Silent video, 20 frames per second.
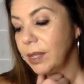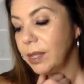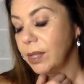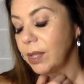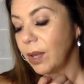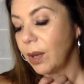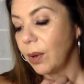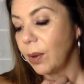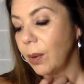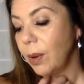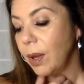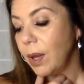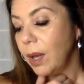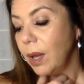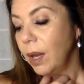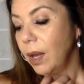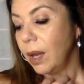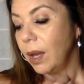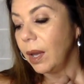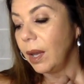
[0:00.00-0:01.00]
So
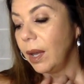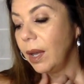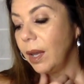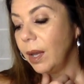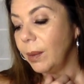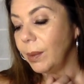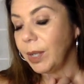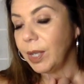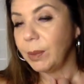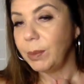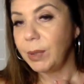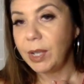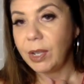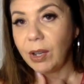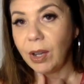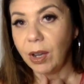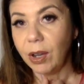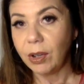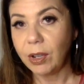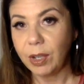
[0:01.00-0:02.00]
it could be
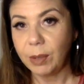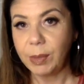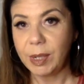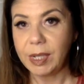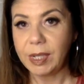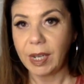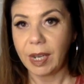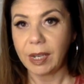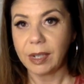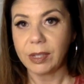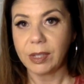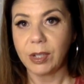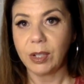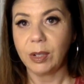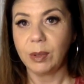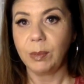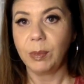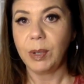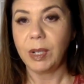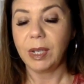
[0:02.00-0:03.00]
call, could be text,
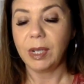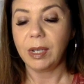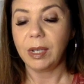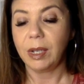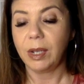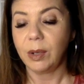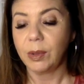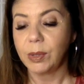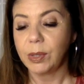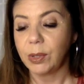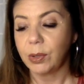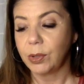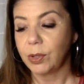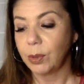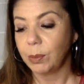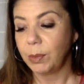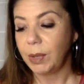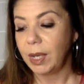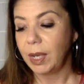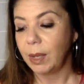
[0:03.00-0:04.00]
could be, you know, social
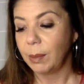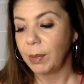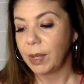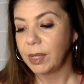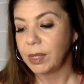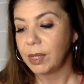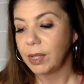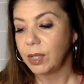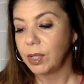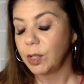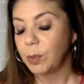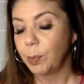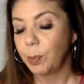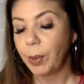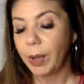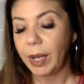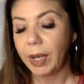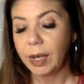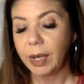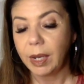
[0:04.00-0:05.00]
media message.
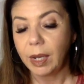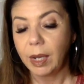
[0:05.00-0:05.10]
But